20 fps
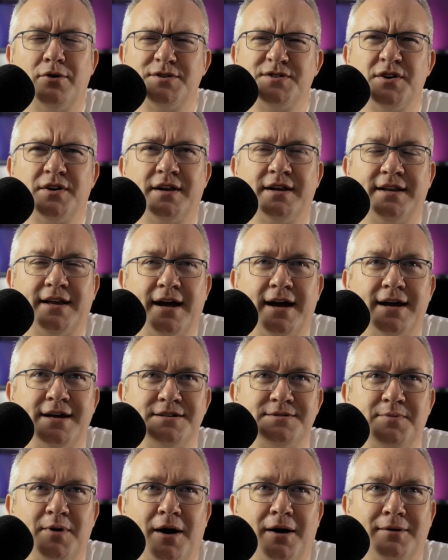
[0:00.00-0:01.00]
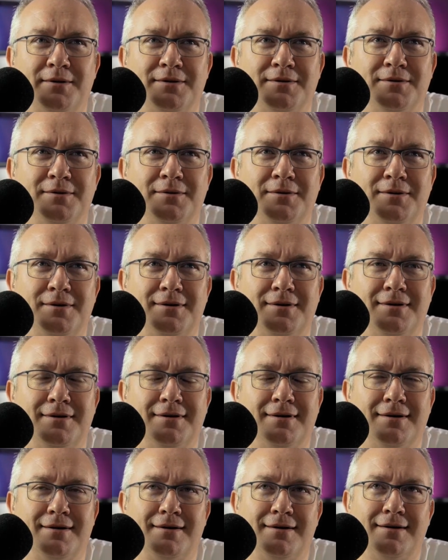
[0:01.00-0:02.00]
I know it's early days, but
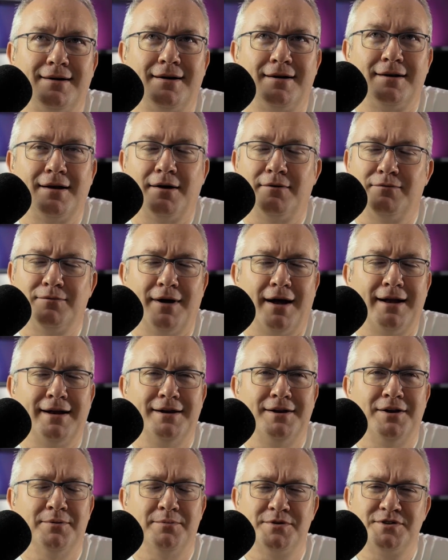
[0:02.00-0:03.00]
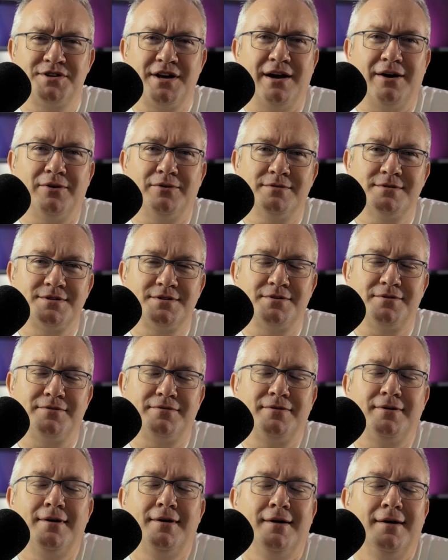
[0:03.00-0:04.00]
any numbers yet on sort
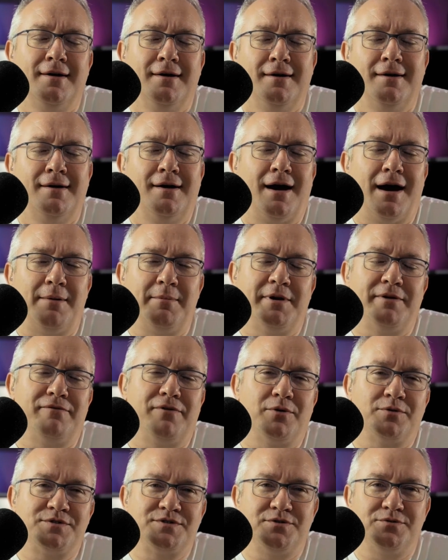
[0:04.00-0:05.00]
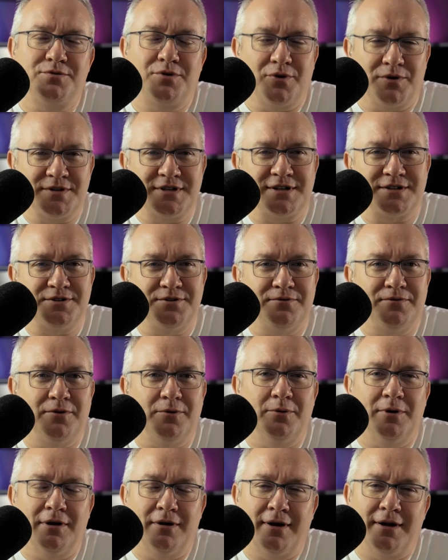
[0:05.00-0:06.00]
of how many folks who contact you
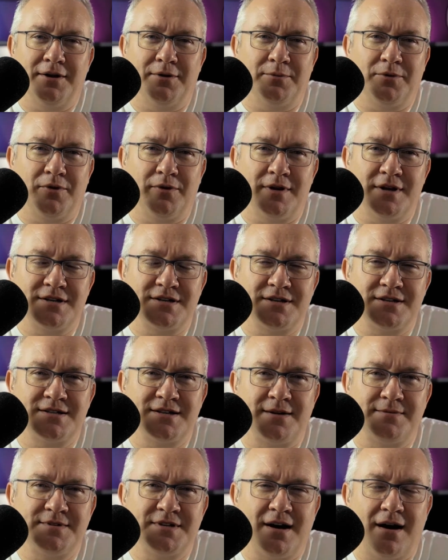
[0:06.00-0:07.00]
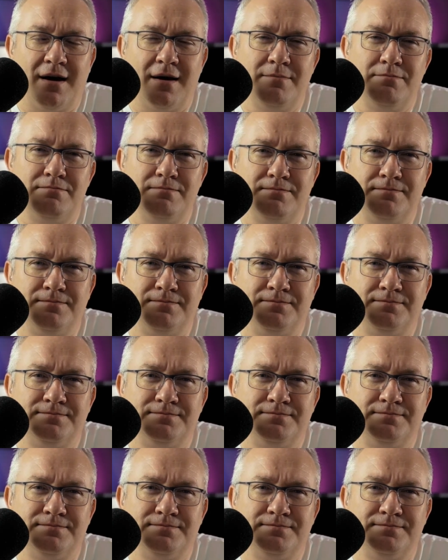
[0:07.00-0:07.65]
for a will end up doing this at the same time?